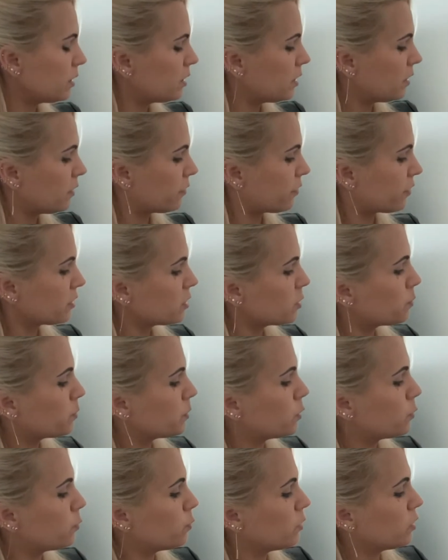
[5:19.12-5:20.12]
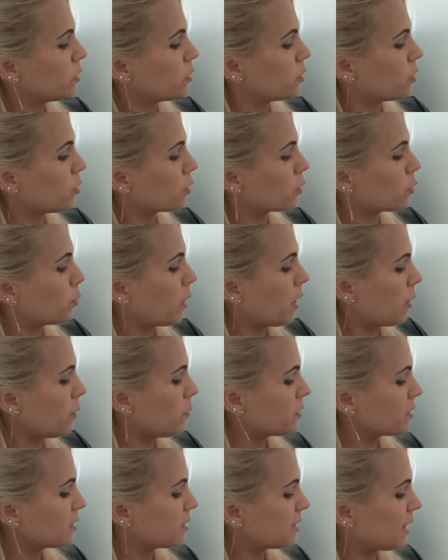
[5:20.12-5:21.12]
difference between your
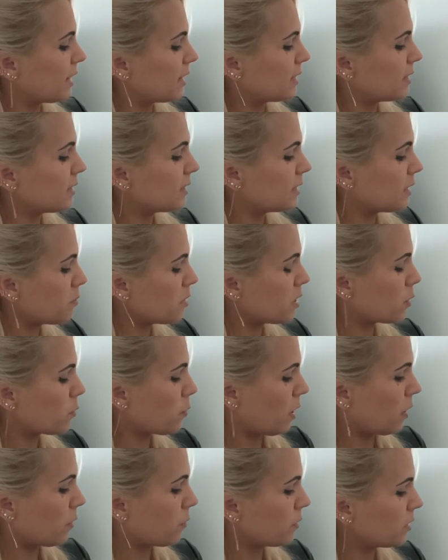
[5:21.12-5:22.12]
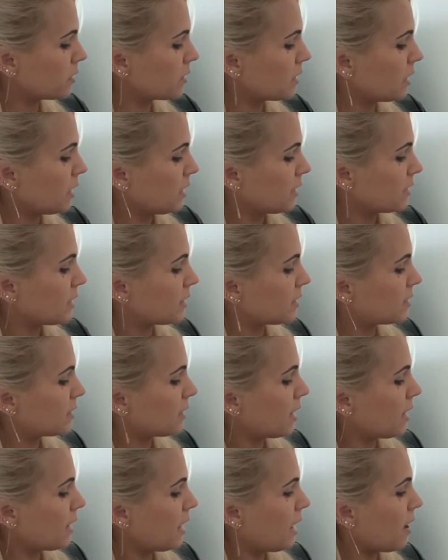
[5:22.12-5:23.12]
quavers and semiquavers, that
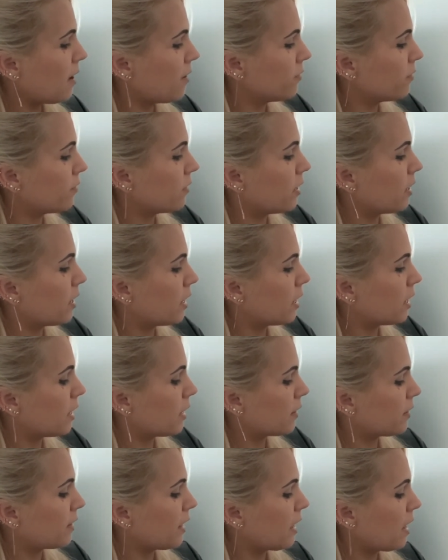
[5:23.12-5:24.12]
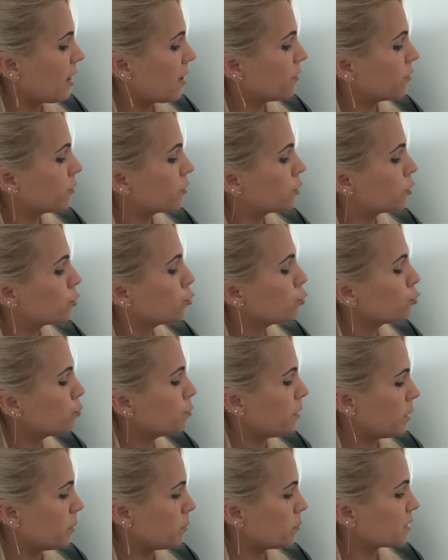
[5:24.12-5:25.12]
they have two
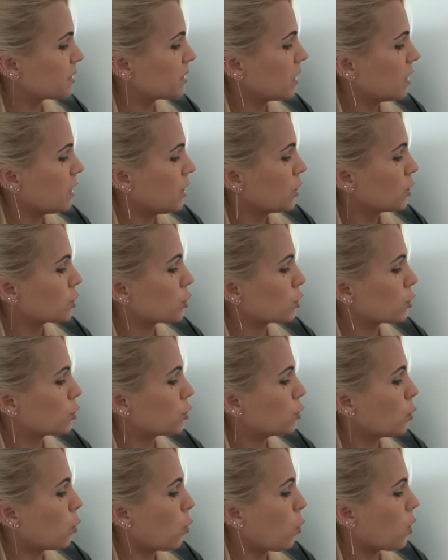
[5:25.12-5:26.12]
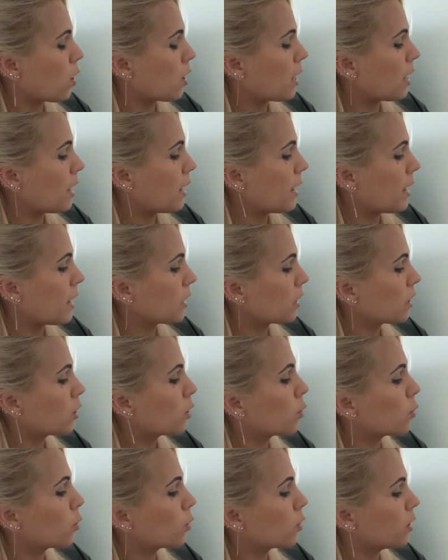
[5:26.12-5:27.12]
beams. So your
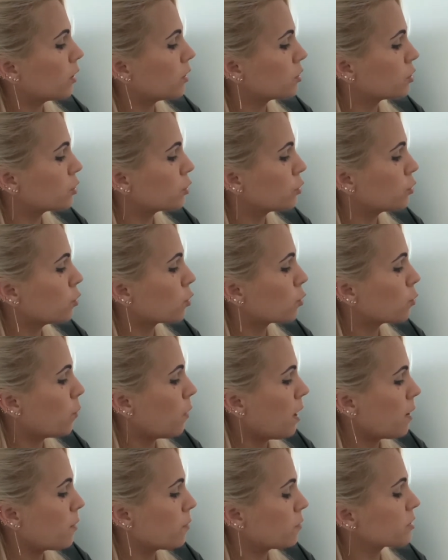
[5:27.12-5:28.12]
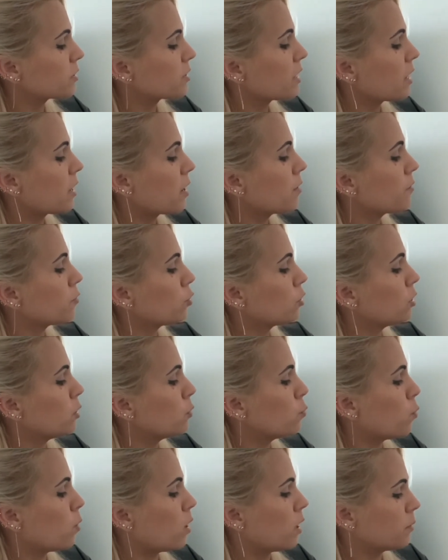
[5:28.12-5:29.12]
quavers, they have only
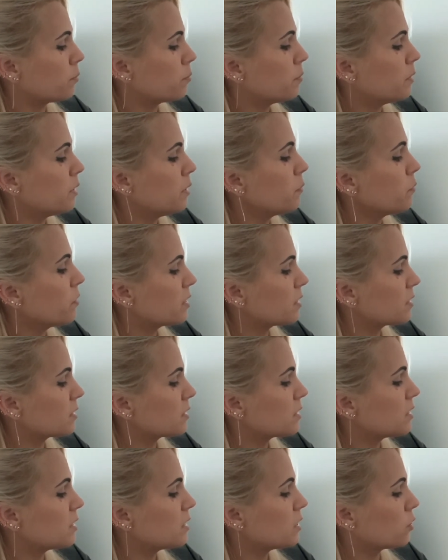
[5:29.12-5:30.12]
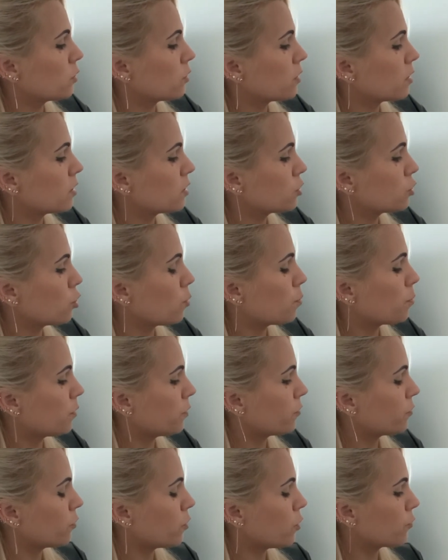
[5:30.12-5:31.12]
one beam that stick on the top
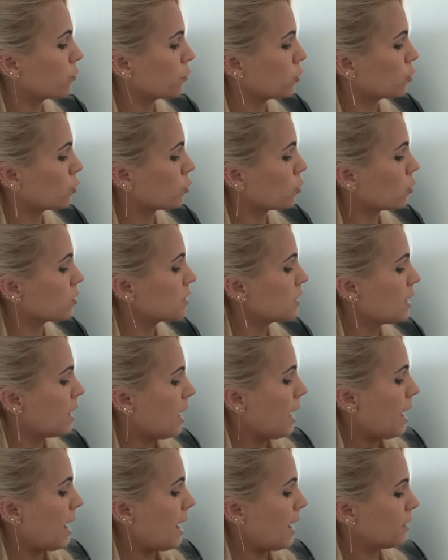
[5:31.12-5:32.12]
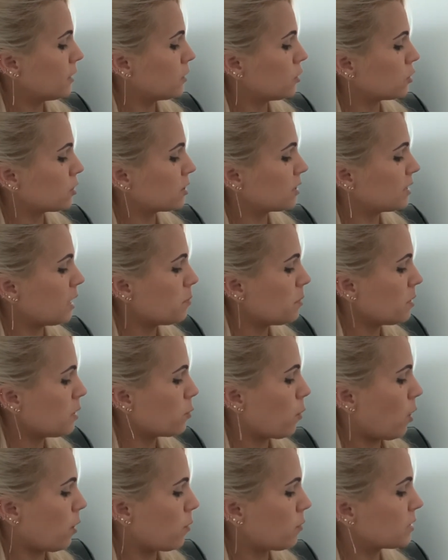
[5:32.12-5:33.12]
of your notes, and your
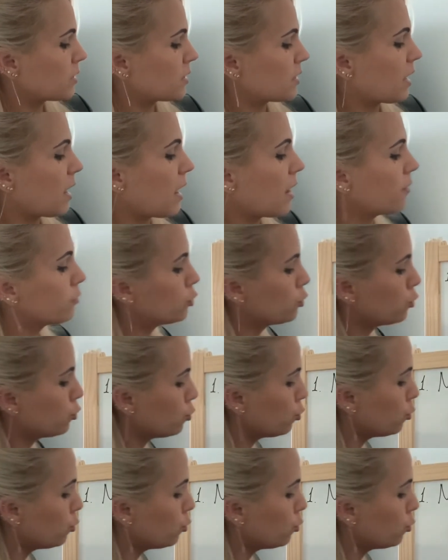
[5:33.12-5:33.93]
semiquavers, they have two